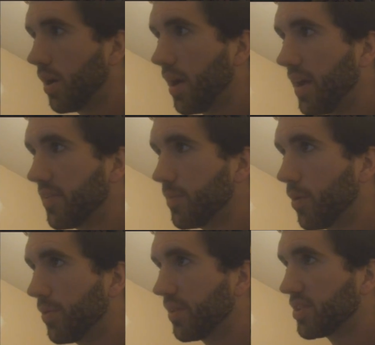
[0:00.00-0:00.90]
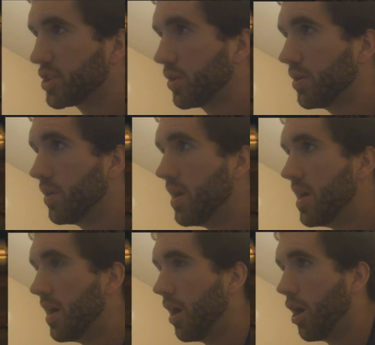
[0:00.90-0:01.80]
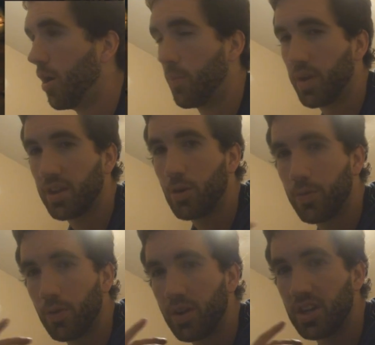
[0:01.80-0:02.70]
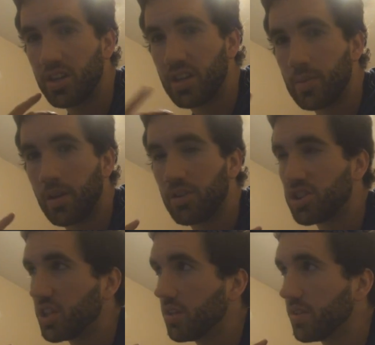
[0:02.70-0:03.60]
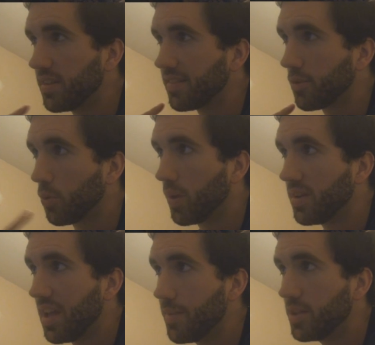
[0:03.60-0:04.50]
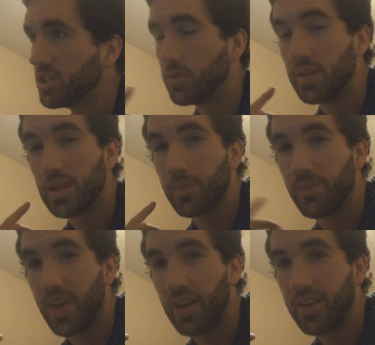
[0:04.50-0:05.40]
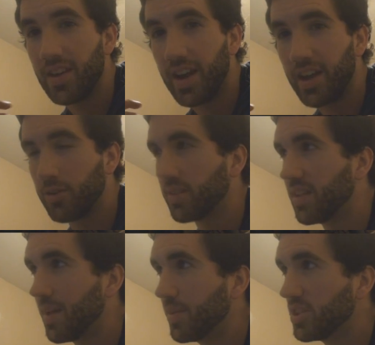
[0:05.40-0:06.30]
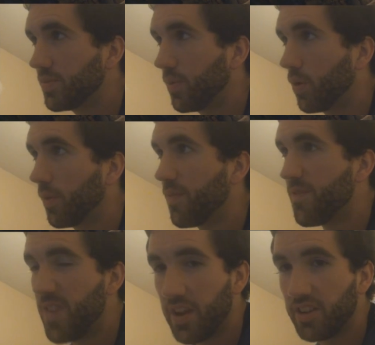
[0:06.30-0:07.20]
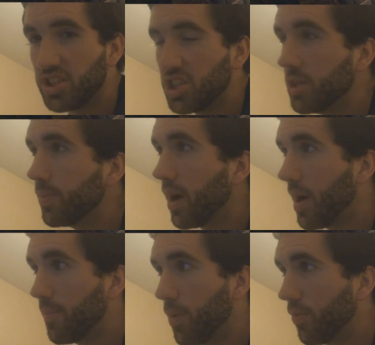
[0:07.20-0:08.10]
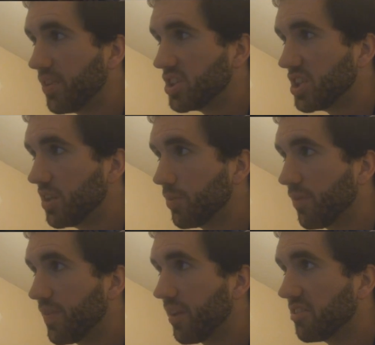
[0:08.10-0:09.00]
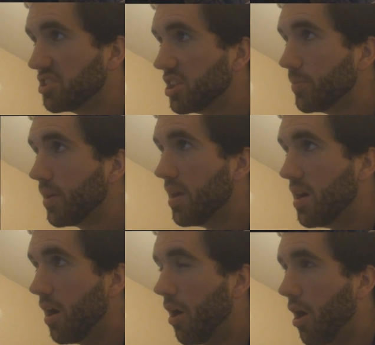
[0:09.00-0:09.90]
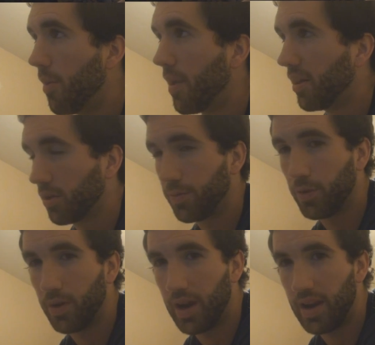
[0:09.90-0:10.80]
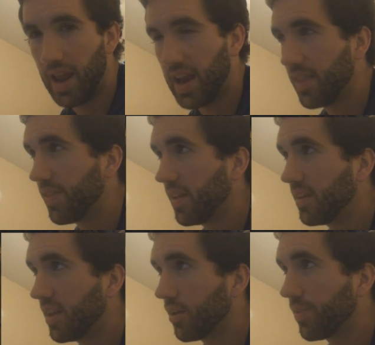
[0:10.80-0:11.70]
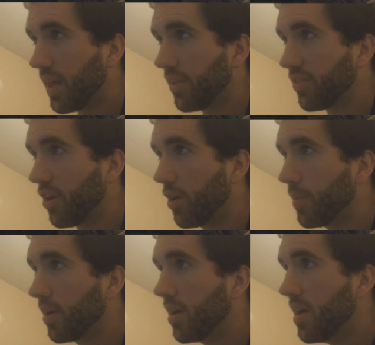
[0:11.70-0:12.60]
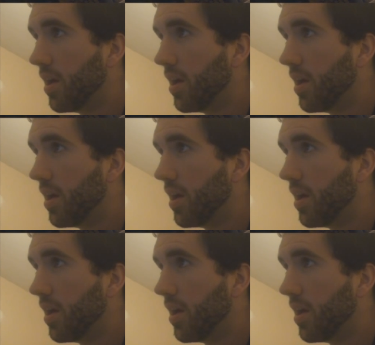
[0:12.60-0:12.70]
I have them both out to show you. What I go for in a Demon Hunter shield is crit damage. You can get them very high crit damage for very cheap. Both these shields are very cheap. I look for anything near 1,000 armor.